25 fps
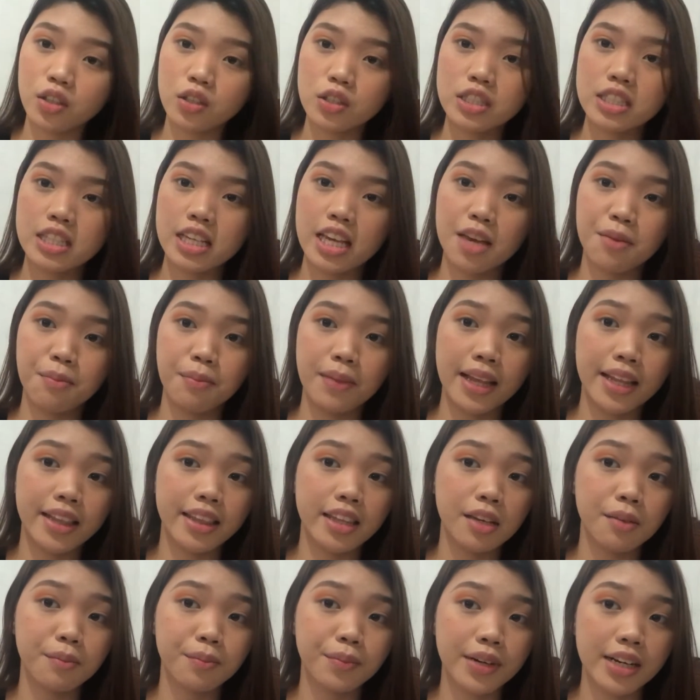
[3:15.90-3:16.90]
using a
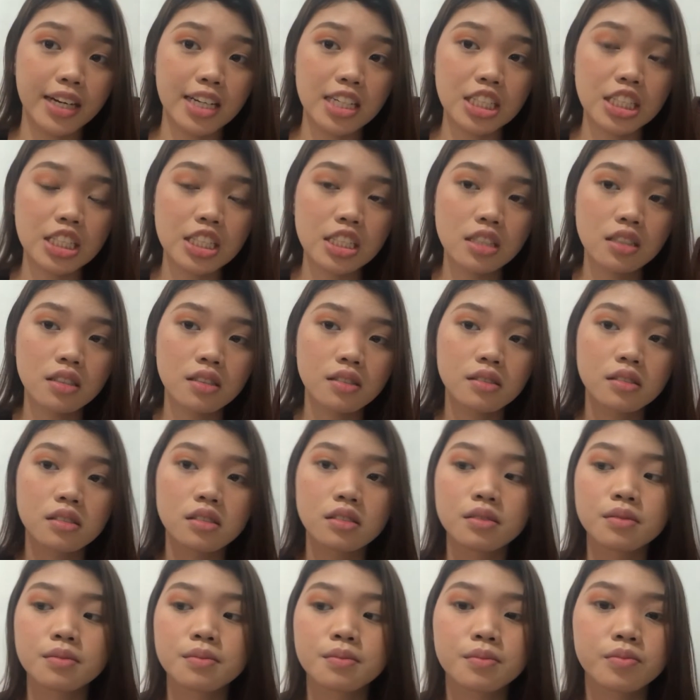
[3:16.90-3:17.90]
blending brush.
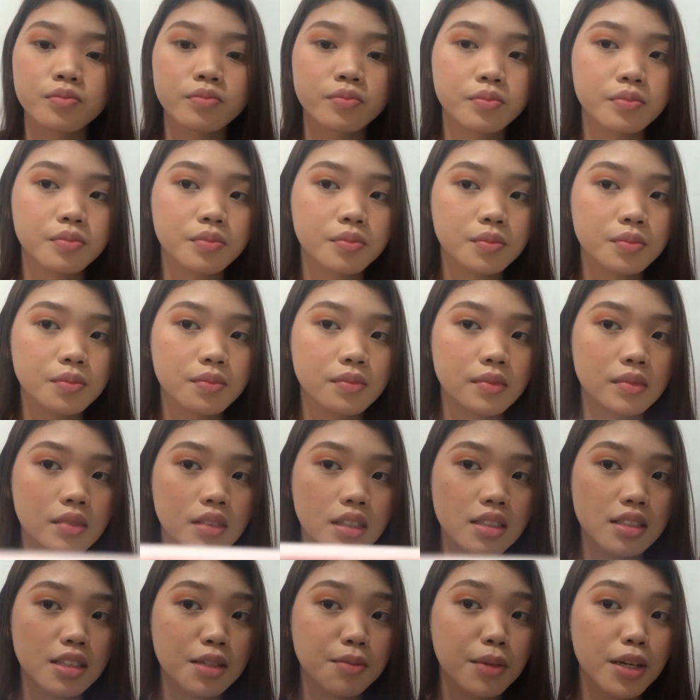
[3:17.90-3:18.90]

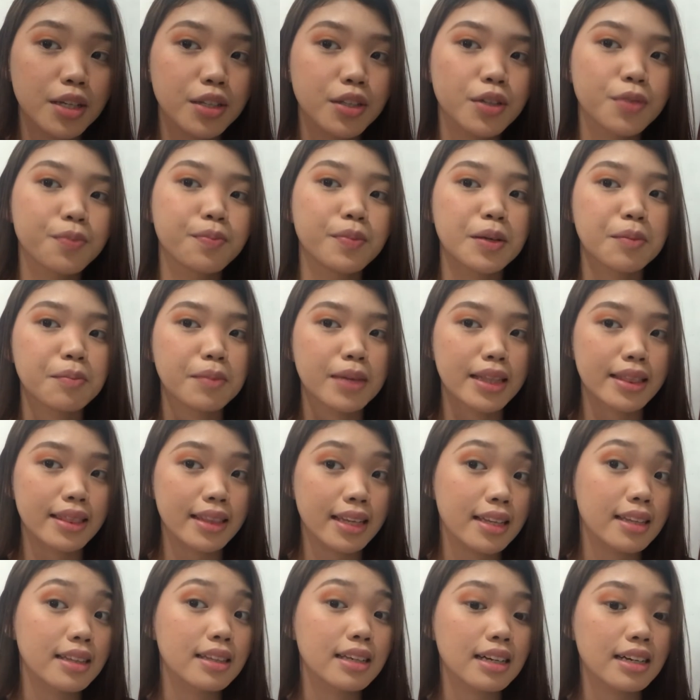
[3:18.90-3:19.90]
Kasi medyo
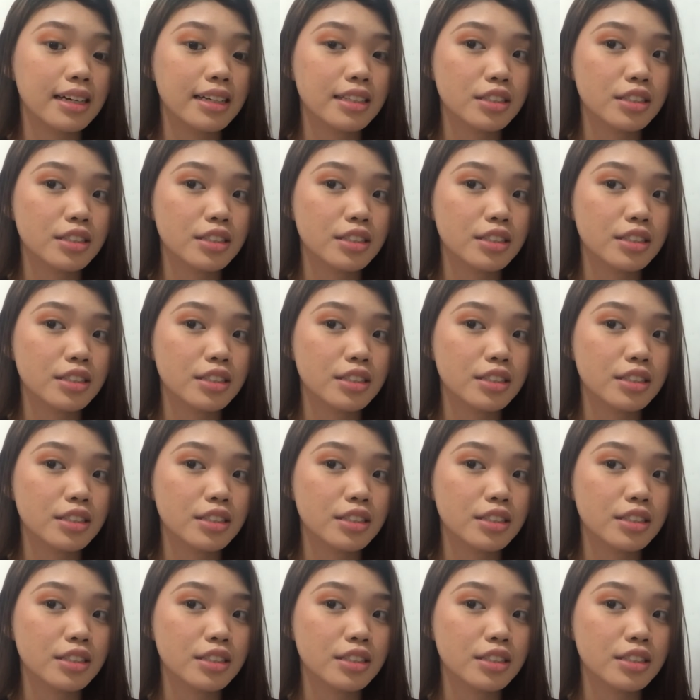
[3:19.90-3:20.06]
pigmented.